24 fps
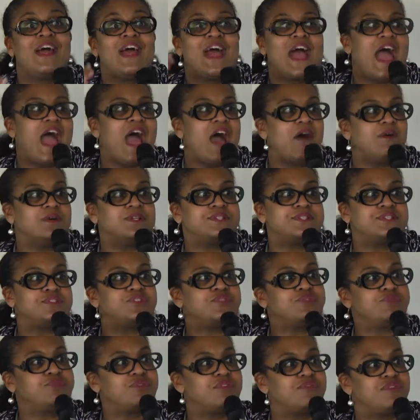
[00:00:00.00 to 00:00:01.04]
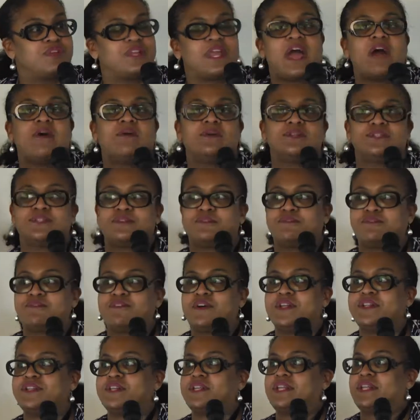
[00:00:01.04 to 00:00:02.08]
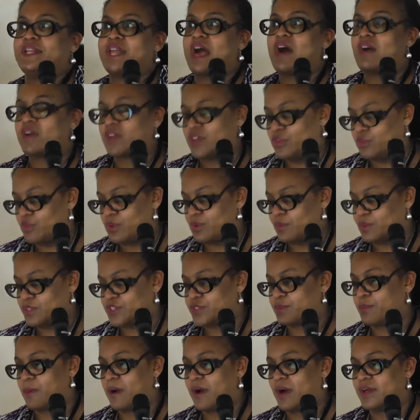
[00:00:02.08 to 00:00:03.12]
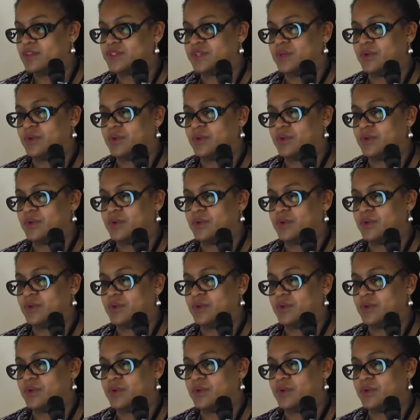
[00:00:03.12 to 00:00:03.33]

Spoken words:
how is this driven? How is it funded? And how can we respond?